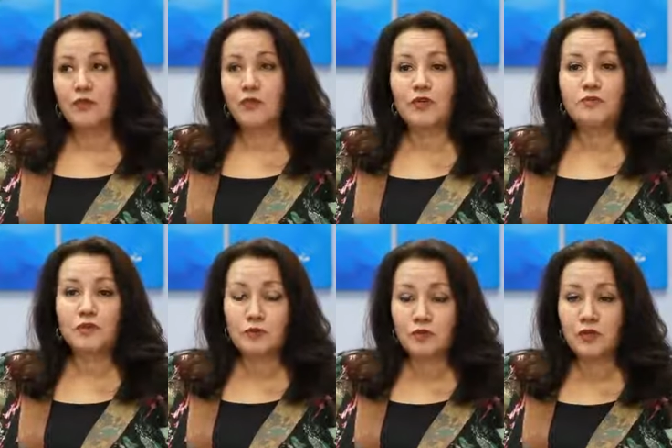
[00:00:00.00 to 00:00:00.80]
works more
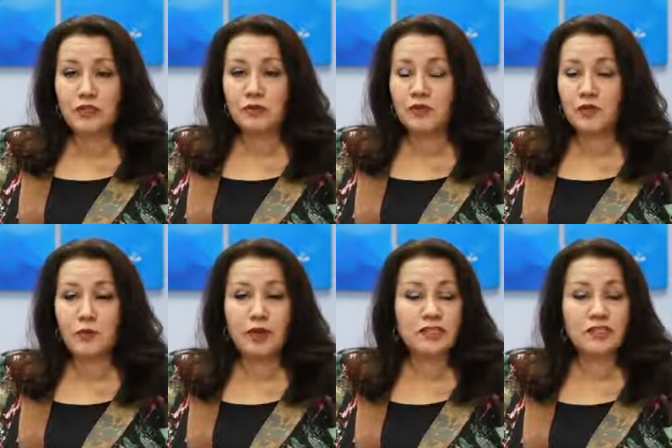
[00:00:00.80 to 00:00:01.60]
smoothly with your
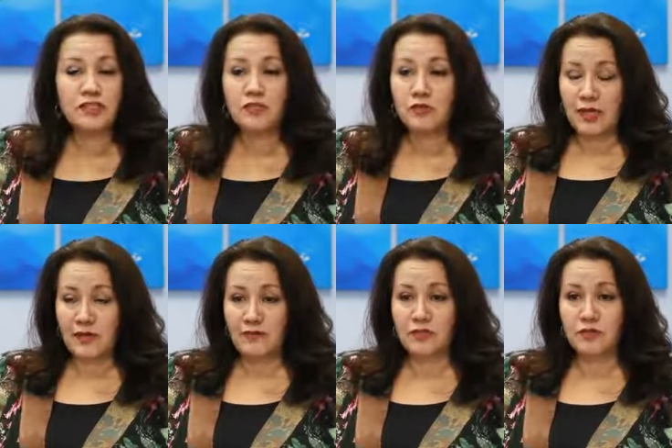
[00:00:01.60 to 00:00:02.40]
body so you don't
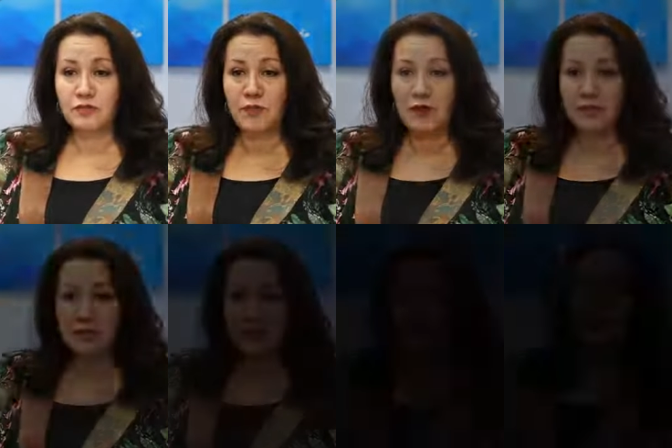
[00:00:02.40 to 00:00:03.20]
have this
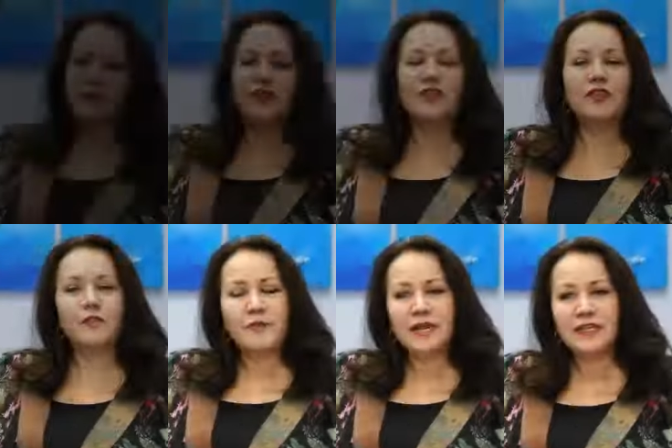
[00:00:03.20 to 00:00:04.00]
response the
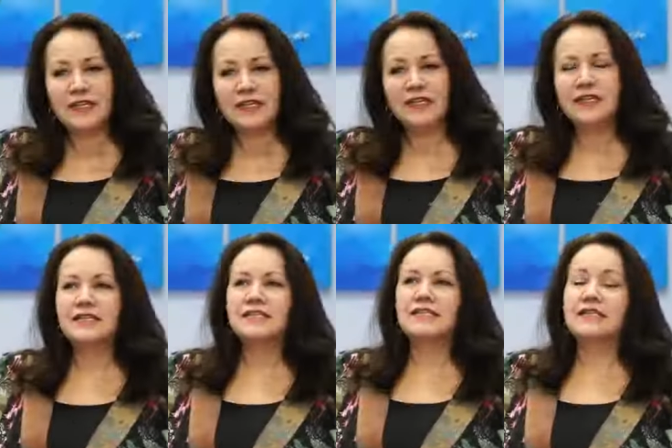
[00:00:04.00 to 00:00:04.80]
method
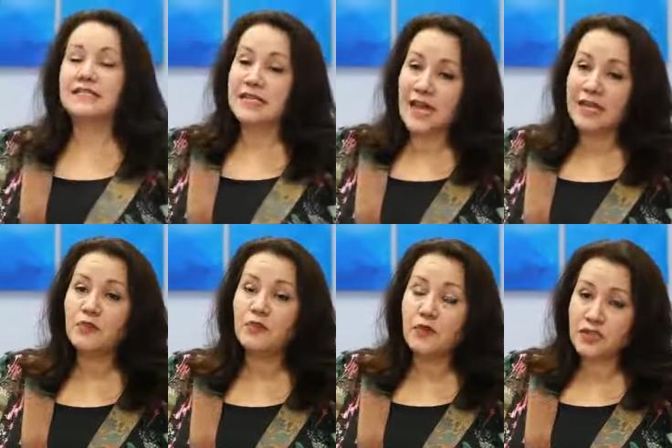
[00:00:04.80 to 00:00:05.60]
is it's an
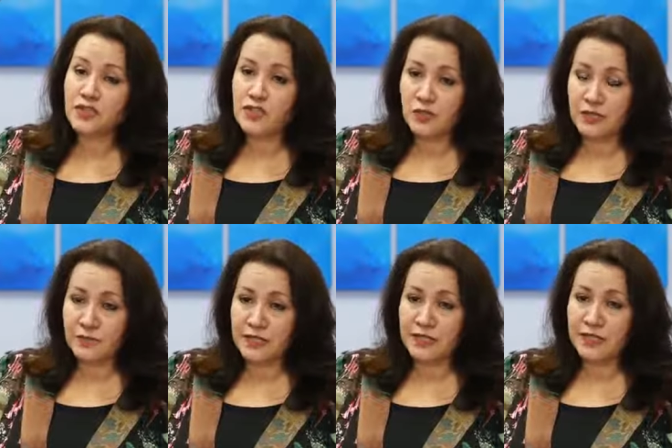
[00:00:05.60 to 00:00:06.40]
acupressure
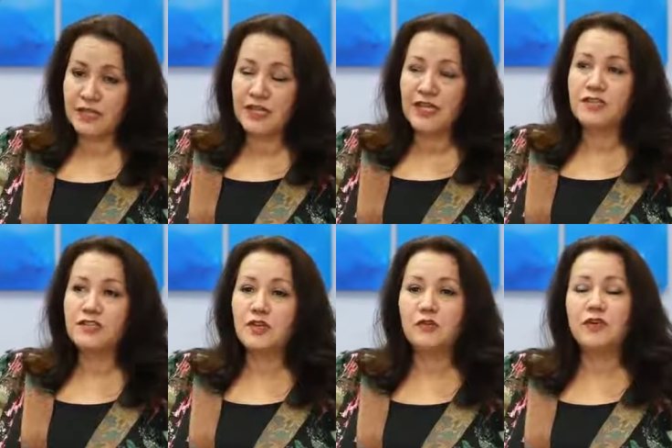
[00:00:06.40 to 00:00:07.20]
treatment.
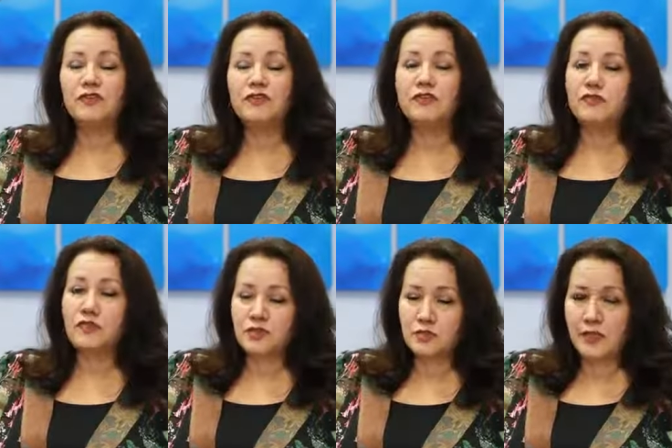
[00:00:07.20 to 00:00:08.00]
So, first, of
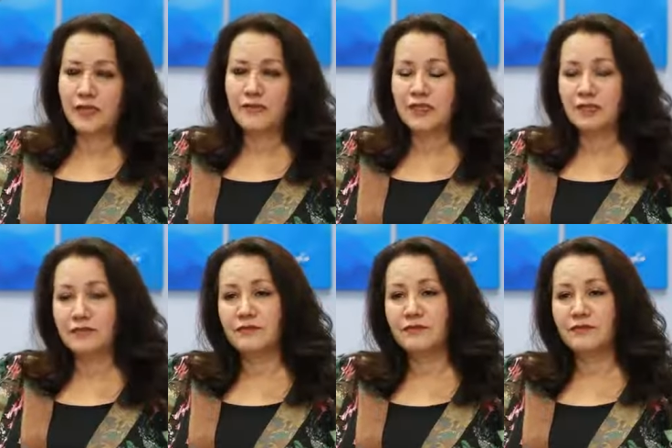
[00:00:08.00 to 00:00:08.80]
course, we have
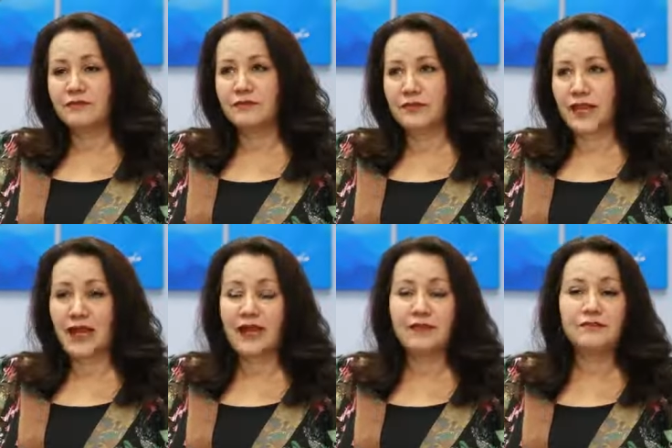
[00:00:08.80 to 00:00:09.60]
to
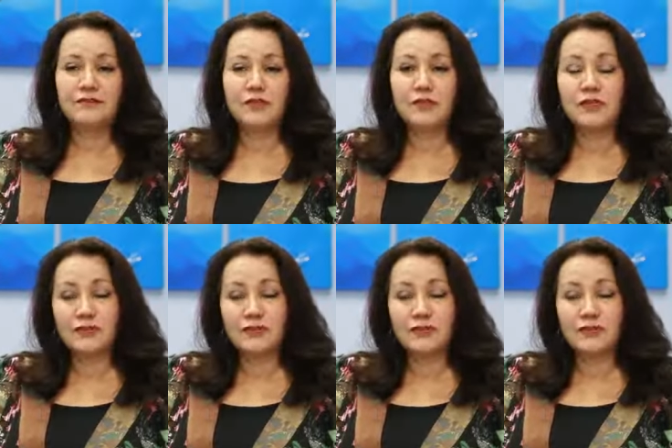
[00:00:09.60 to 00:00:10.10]
do an